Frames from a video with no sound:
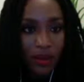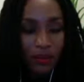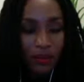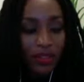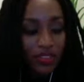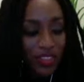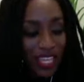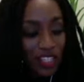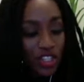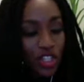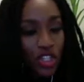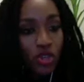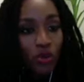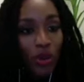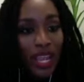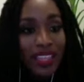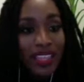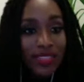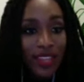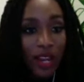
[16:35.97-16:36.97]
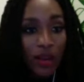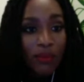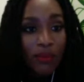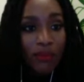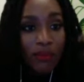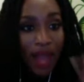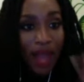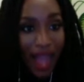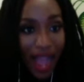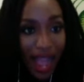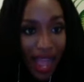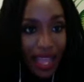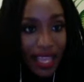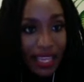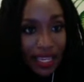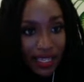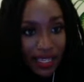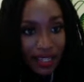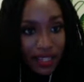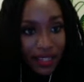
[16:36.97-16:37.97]
But they train their
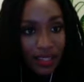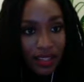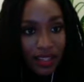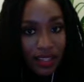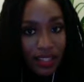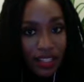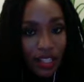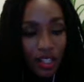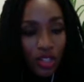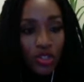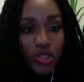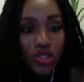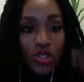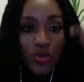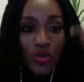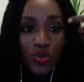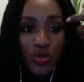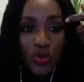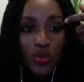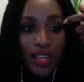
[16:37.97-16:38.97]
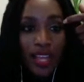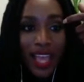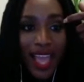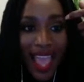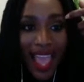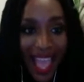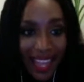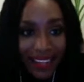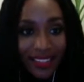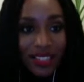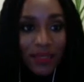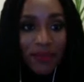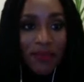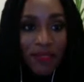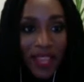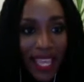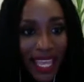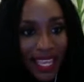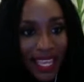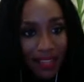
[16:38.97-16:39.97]
mind to
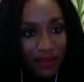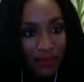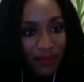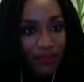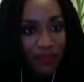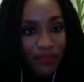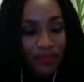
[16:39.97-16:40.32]
activate